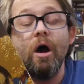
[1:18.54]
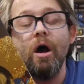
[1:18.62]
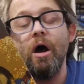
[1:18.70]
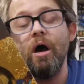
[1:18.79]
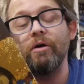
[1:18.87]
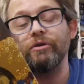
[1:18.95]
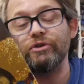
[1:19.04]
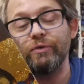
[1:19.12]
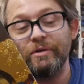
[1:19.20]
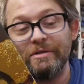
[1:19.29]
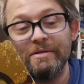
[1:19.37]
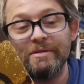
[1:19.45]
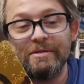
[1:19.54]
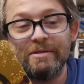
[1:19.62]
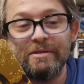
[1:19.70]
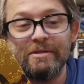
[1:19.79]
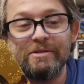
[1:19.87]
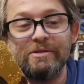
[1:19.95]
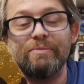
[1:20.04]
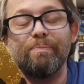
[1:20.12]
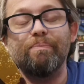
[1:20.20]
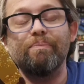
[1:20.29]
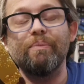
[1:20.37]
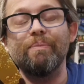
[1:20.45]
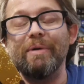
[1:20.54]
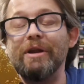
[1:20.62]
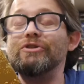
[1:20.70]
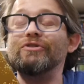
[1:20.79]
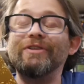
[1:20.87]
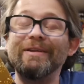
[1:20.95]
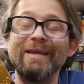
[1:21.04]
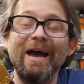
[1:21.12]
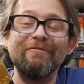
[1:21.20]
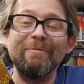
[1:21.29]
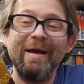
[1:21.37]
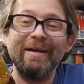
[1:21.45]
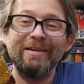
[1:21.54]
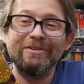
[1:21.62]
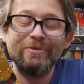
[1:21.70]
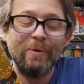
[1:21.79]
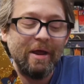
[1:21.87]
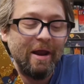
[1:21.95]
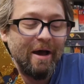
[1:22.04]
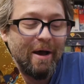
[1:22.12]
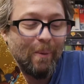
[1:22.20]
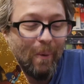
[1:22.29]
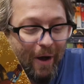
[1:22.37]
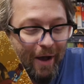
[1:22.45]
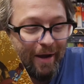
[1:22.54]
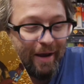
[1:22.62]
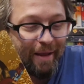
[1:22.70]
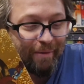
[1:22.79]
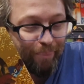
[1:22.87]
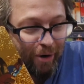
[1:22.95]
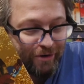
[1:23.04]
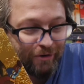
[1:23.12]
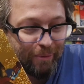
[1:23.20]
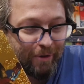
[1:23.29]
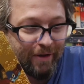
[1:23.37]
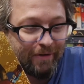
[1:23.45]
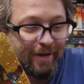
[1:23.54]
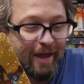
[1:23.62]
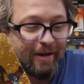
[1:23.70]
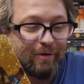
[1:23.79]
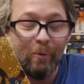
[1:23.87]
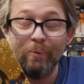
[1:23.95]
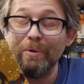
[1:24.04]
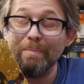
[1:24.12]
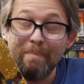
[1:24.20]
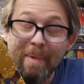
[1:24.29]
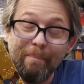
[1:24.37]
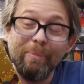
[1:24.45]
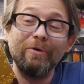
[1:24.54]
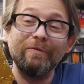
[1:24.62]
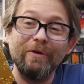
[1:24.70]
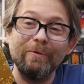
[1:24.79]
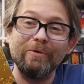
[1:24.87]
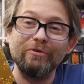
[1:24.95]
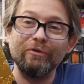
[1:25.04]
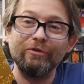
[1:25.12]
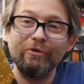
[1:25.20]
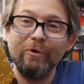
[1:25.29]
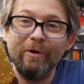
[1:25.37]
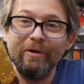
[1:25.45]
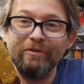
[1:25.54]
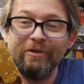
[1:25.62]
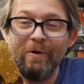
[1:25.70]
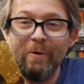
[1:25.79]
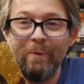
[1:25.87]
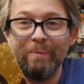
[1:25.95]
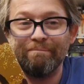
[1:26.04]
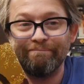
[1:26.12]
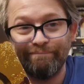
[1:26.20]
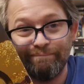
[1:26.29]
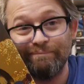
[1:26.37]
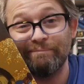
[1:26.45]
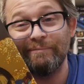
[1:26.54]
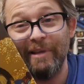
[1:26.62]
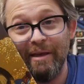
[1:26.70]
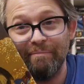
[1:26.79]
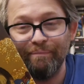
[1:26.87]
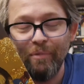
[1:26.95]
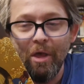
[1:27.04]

Uh, so this is this has been interesting diving back into it. Uh, one partially because I don't remember the original story, so yeah,